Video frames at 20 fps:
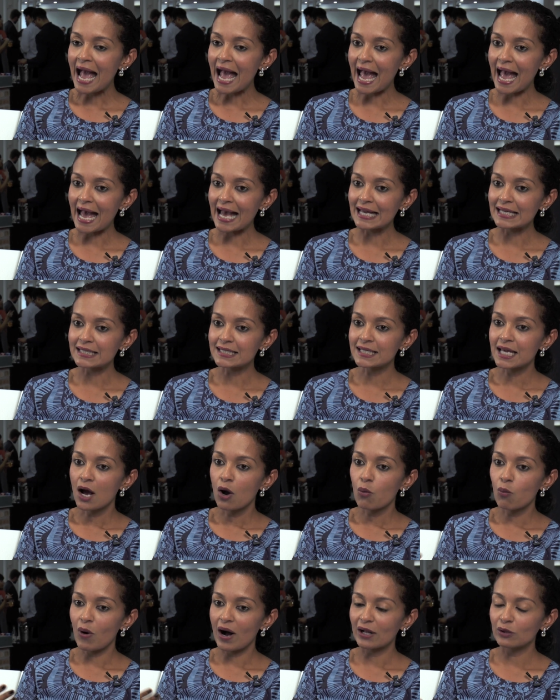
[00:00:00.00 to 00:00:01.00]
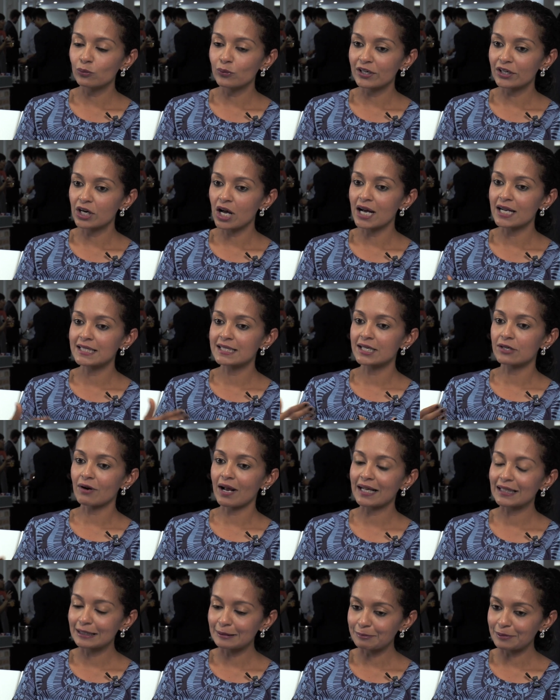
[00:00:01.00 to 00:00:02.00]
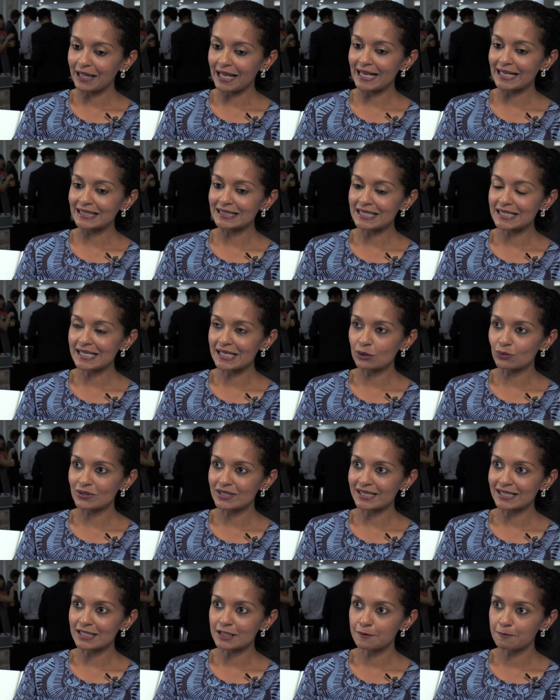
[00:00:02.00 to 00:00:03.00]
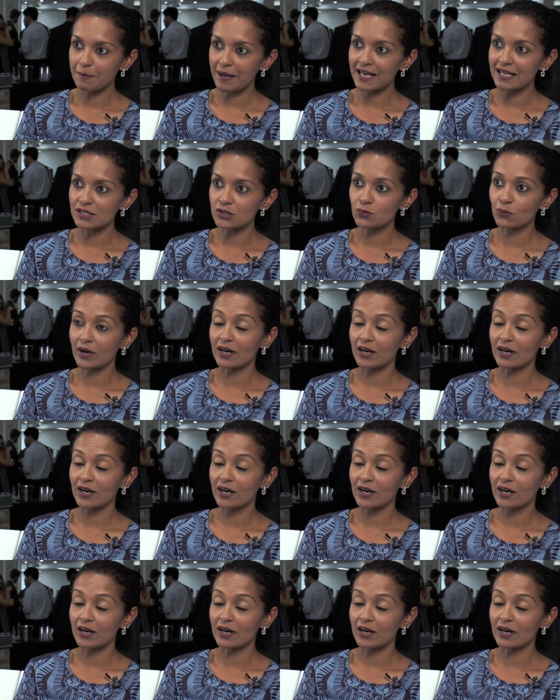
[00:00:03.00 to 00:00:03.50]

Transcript: And while we're not directly playing in the sequencing space,